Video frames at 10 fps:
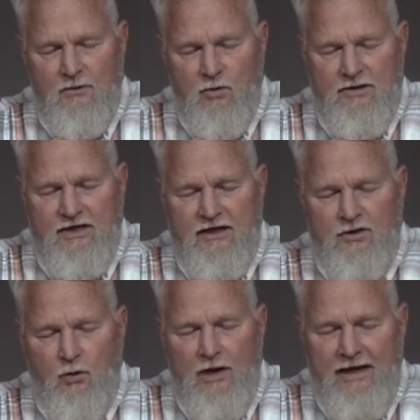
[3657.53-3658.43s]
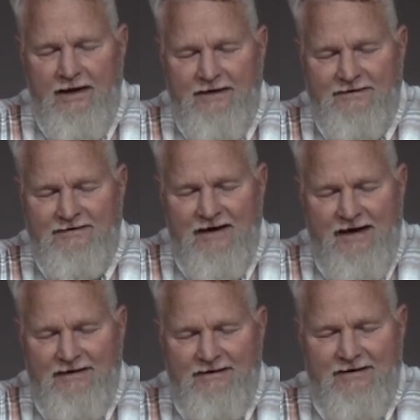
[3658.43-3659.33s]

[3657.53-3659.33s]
We're tucked away inside